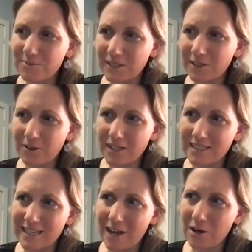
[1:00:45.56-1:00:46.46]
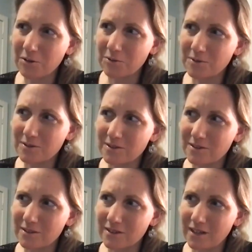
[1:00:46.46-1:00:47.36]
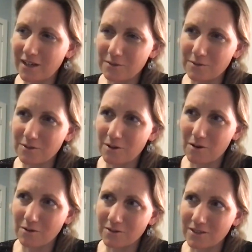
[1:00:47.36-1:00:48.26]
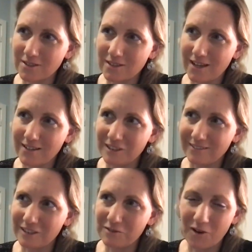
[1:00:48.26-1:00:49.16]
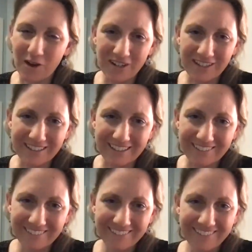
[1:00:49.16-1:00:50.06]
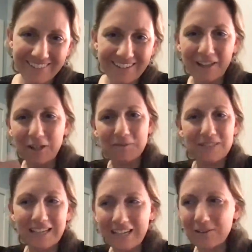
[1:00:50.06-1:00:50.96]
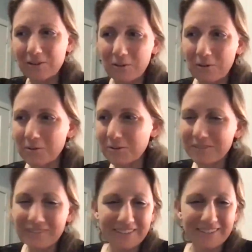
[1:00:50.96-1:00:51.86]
pretty crazy how songs just kind of live on, and they end up taking their own,